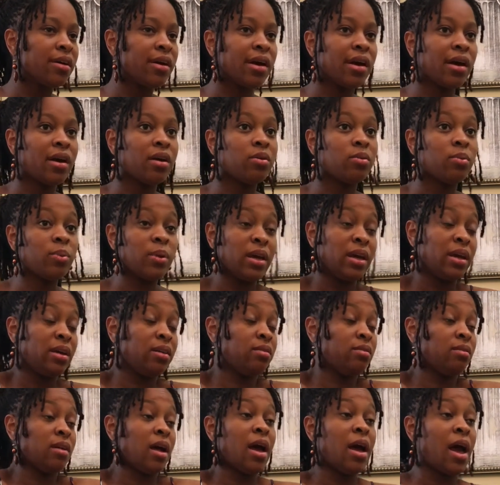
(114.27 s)
and
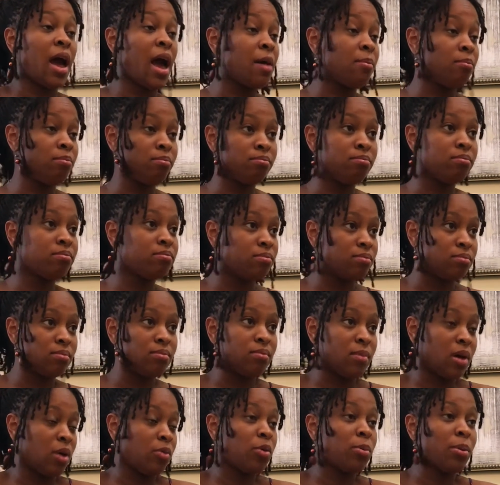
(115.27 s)
I'm
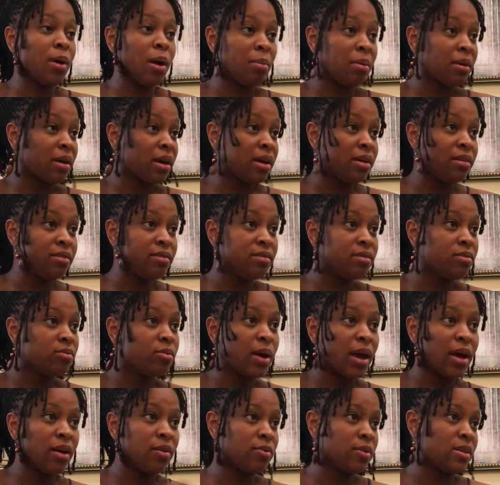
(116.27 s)
a Republican.
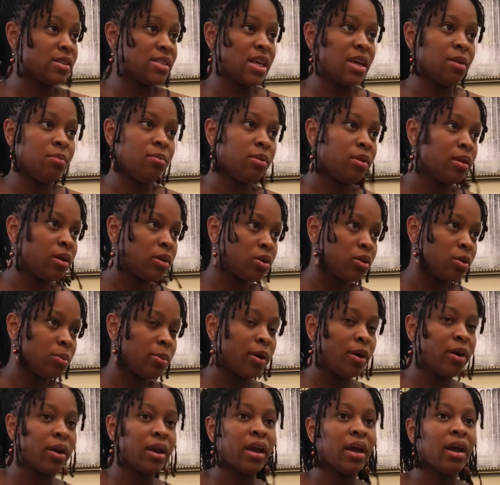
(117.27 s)
We are the same political
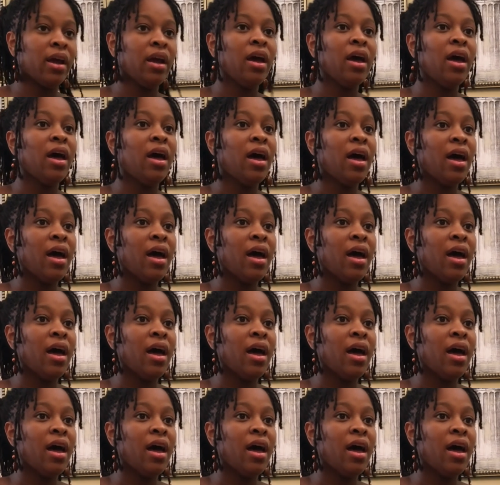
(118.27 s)
party.